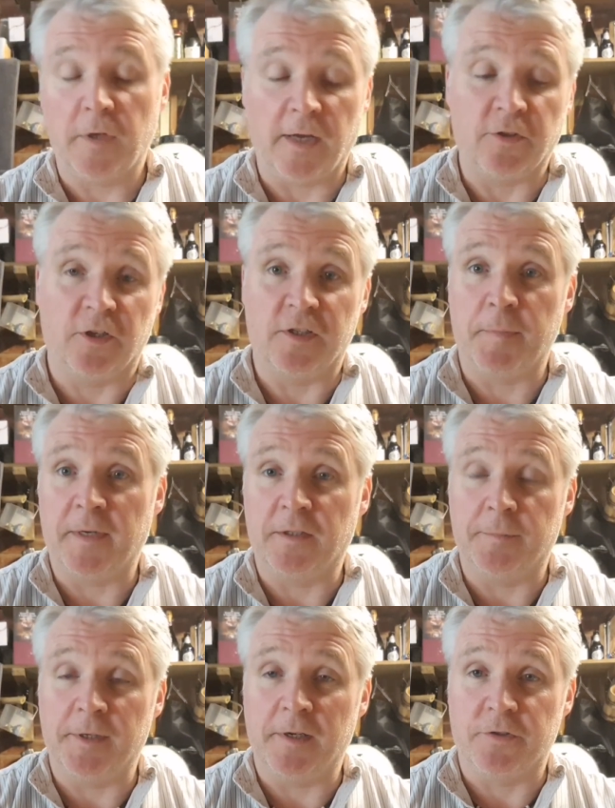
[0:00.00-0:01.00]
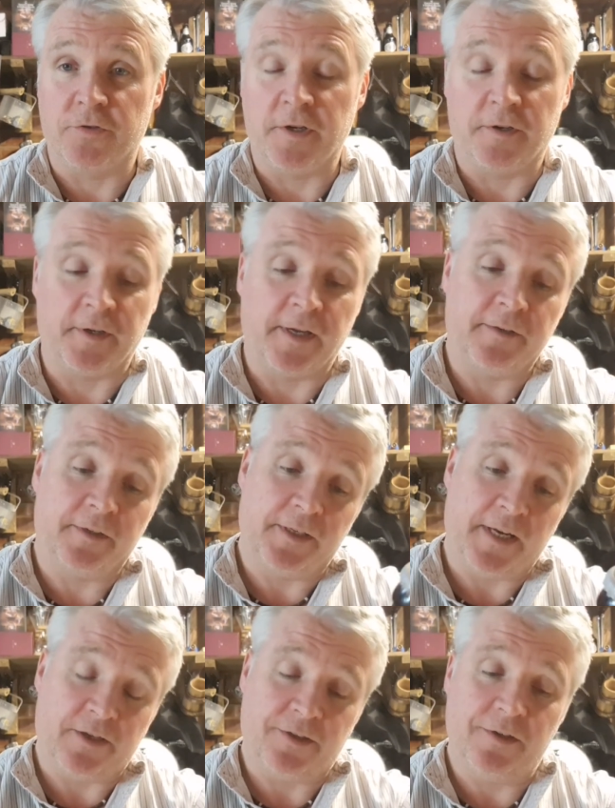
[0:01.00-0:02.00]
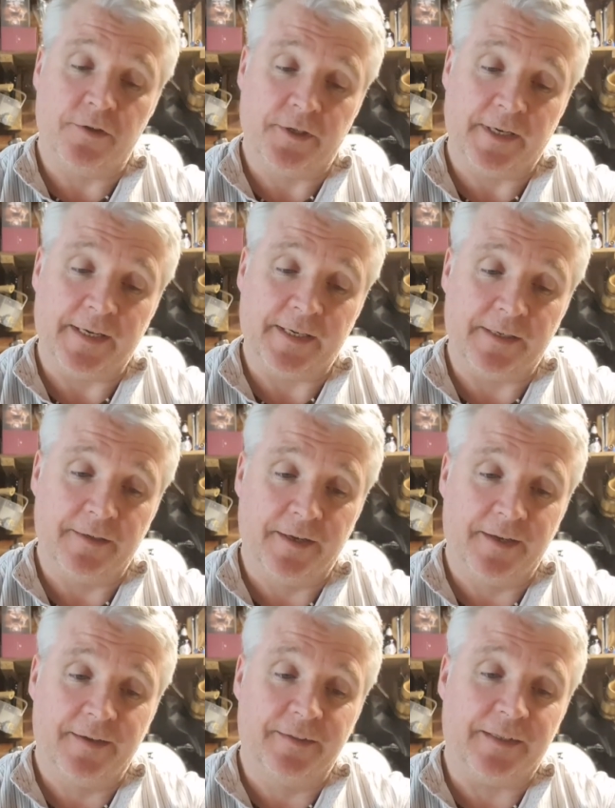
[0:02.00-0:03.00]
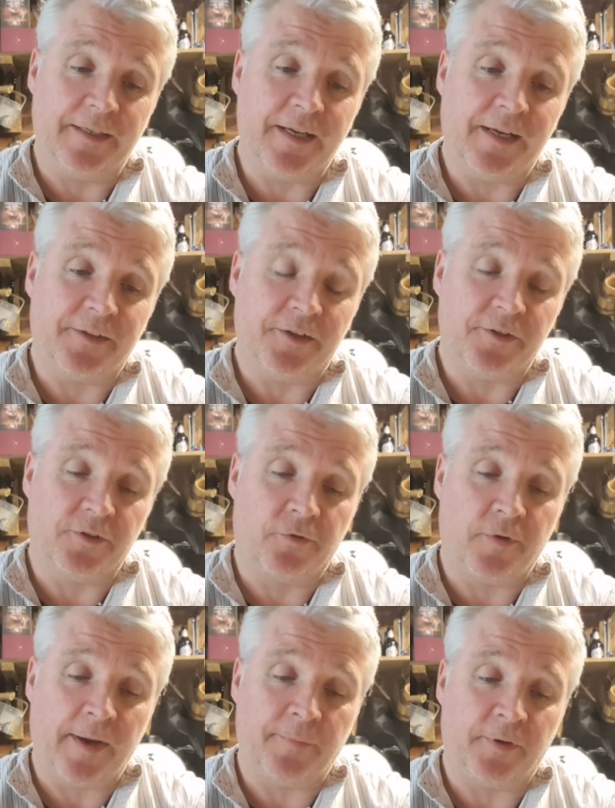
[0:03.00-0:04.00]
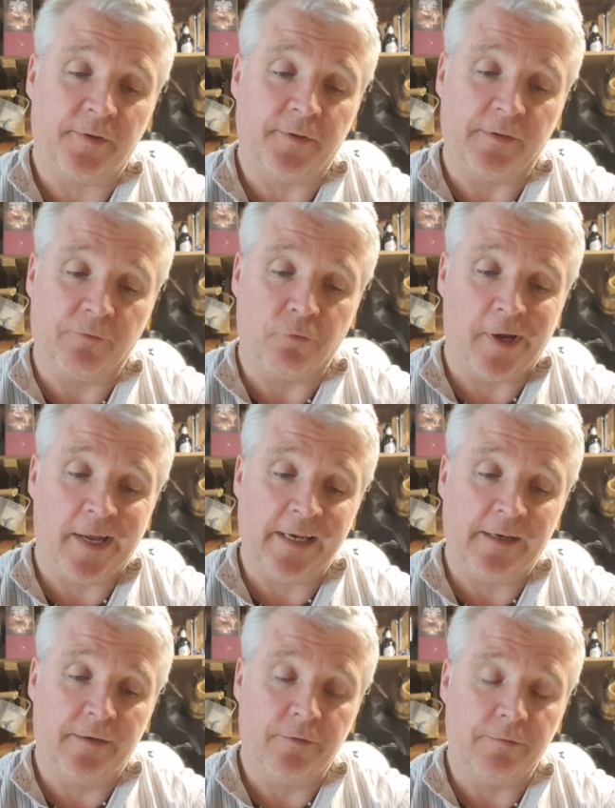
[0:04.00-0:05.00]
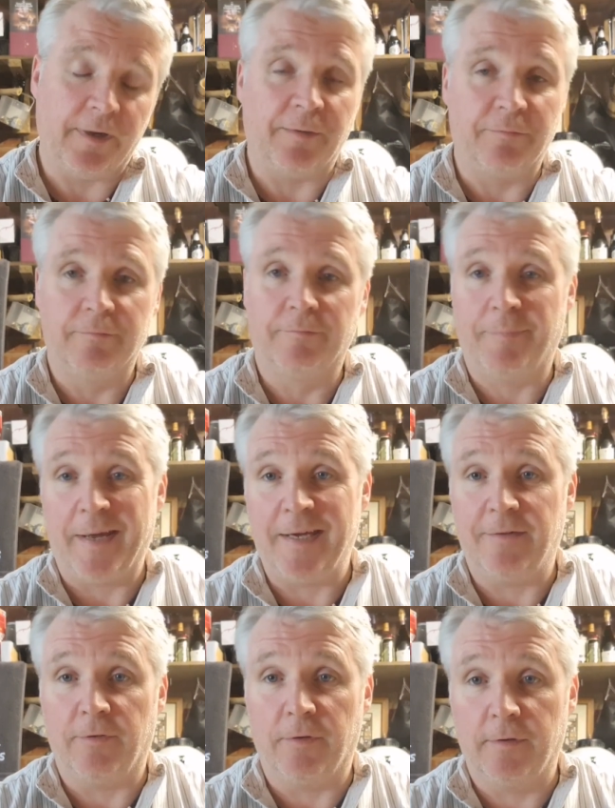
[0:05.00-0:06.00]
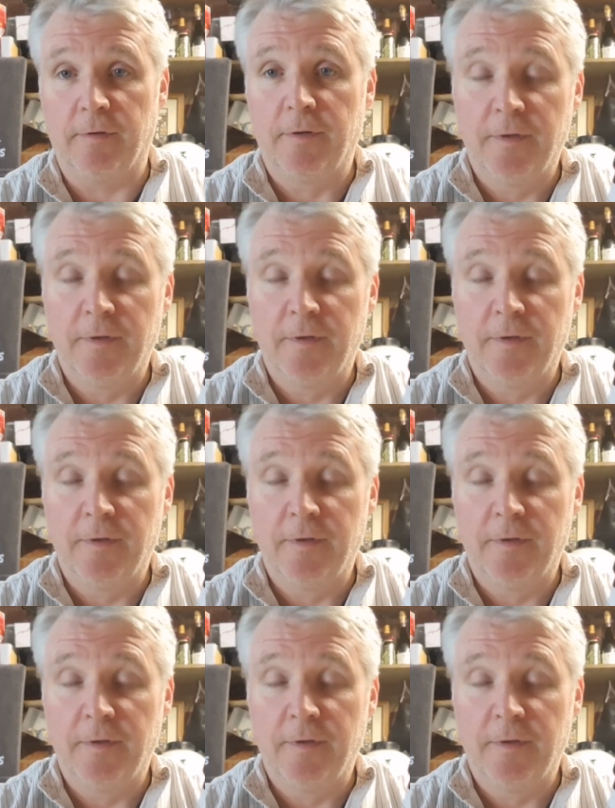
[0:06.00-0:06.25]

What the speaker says: I actually expected it to be a lot stronger than that. I didn't actually look at any details and I just grabbed it and ran. Well, paid for it.